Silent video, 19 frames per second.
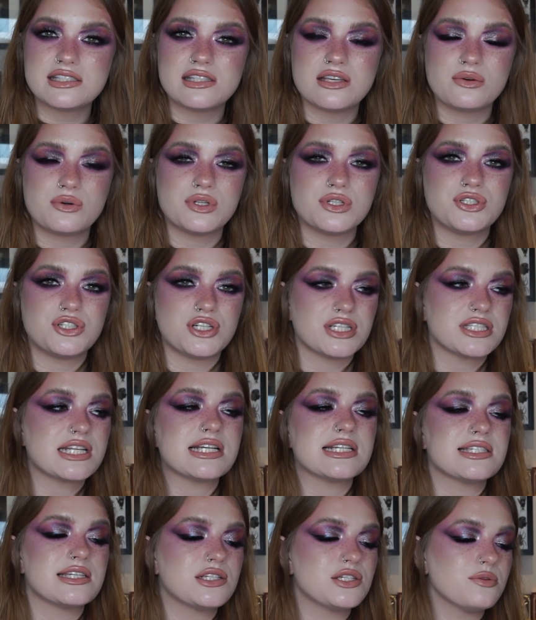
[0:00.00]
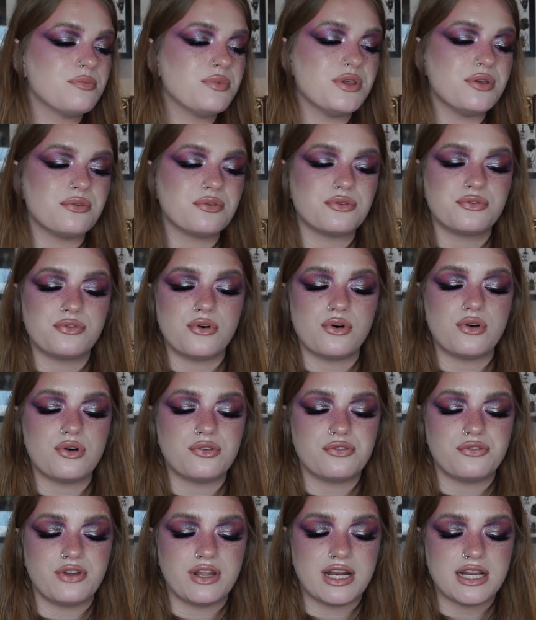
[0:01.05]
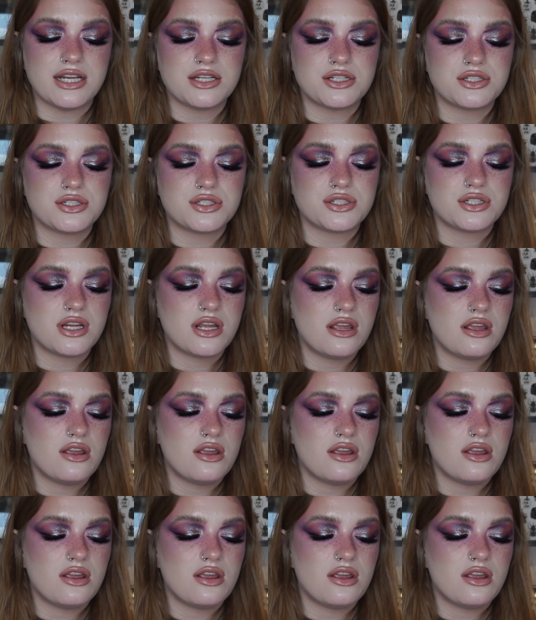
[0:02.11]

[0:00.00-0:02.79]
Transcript: so it just has such a beautiful finish